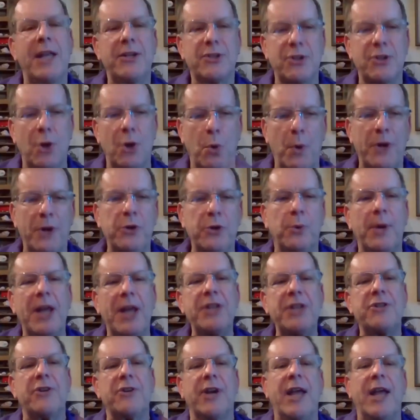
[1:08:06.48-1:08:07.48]
So when you
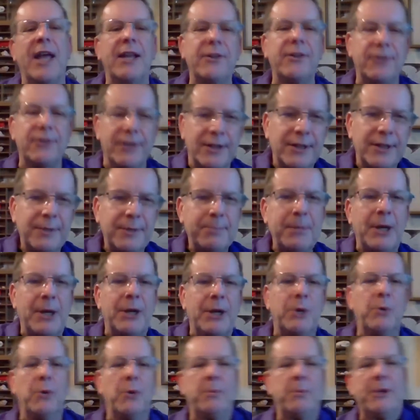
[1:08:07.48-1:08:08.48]
raise your hands,
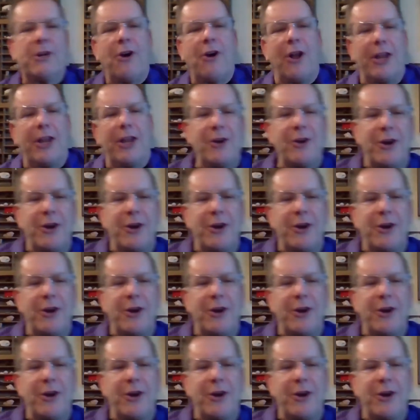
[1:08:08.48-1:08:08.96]
Mary will be calling on you.